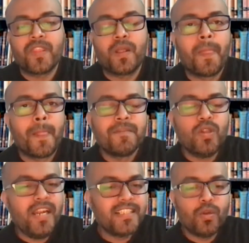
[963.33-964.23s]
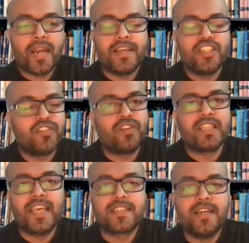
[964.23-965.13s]
So let's look at a general case
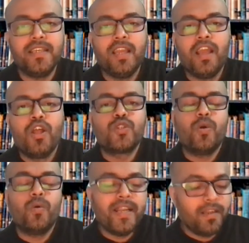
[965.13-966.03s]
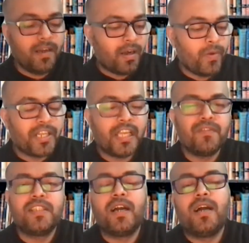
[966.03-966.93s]
study. So while working
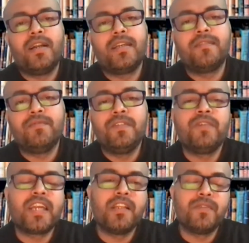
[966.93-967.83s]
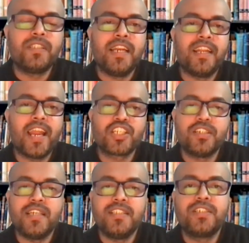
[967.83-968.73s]
with
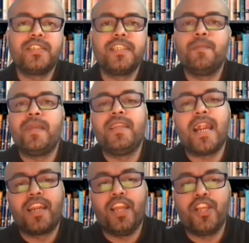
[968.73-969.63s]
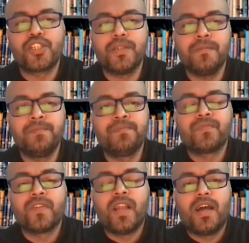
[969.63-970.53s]
internationalization team in Atlassian,
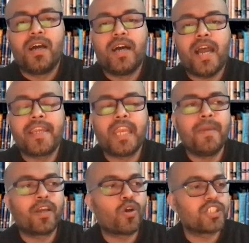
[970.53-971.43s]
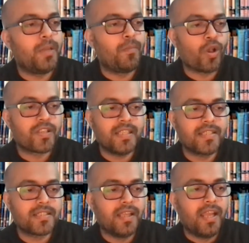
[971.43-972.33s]
I came across a
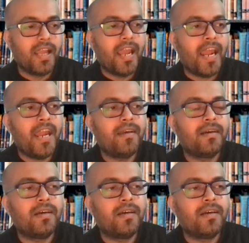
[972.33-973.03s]
process, and